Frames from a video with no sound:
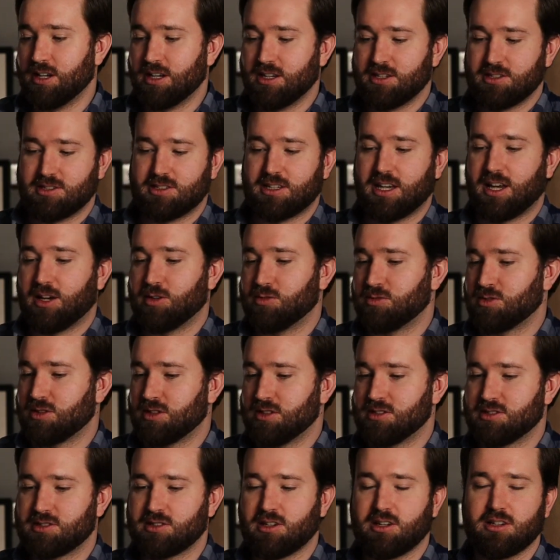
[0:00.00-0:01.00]
sound,
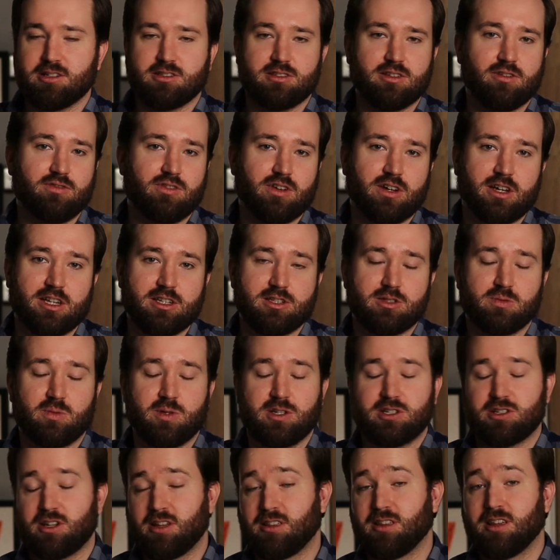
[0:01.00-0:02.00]
concise advice,
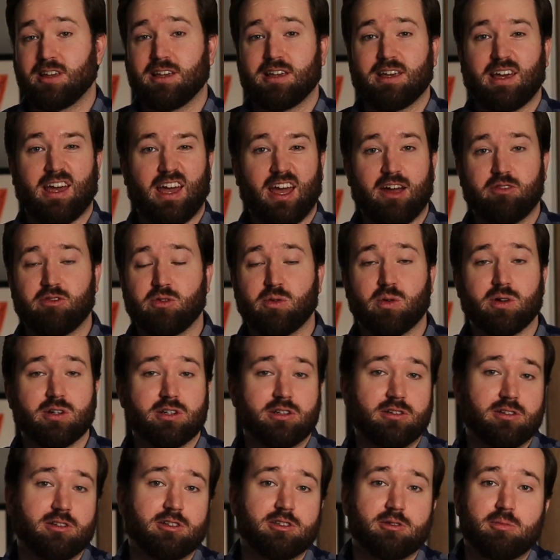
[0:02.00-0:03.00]
which I think everyone
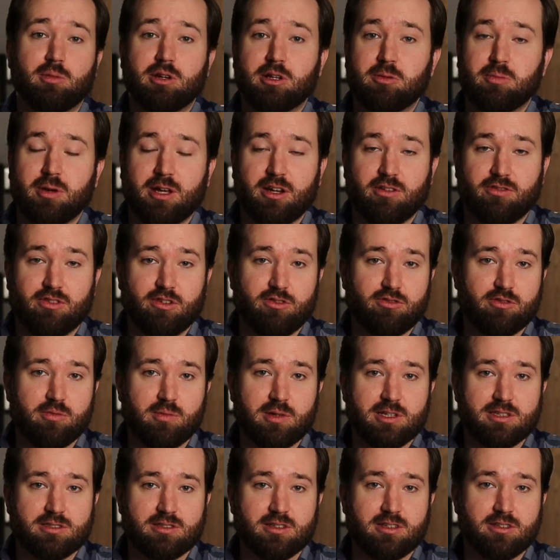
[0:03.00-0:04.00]
could ultimately benefit from
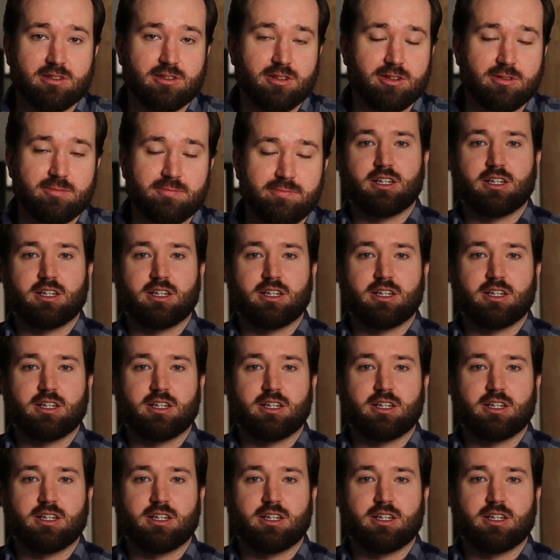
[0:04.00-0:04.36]
listening to.